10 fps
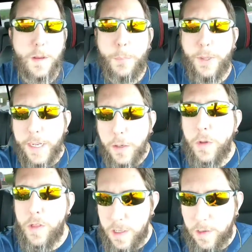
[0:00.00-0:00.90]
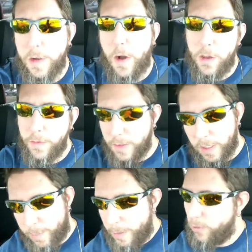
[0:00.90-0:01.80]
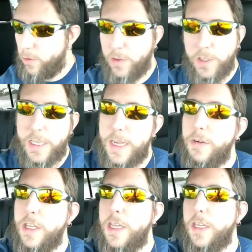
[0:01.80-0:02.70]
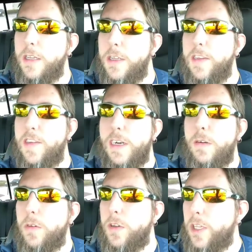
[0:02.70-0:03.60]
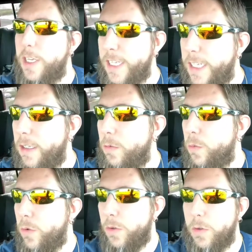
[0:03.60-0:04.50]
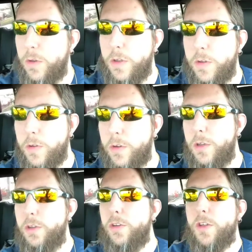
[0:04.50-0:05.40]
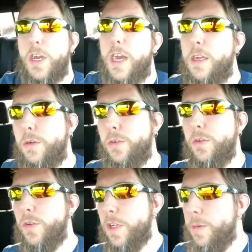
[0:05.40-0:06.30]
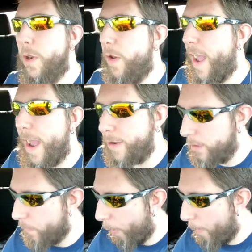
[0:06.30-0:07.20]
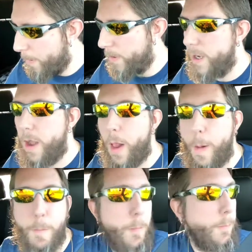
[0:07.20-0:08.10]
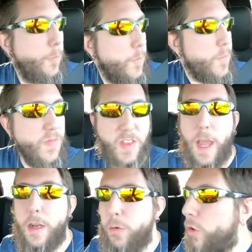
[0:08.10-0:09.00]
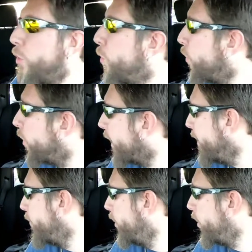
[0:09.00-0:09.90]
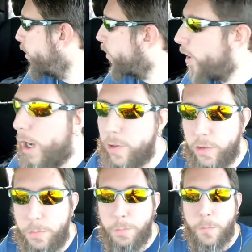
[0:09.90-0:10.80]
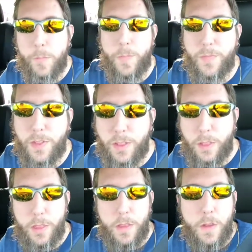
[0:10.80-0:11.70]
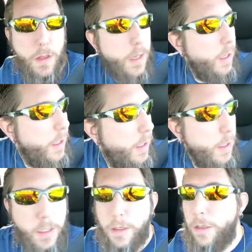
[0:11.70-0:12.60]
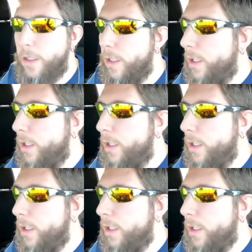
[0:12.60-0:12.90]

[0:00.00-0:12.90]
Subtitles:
playing with all of the expansions, like everything that is out to date with this guy who was doing the demo had, and it was cool. The game looked awesome, and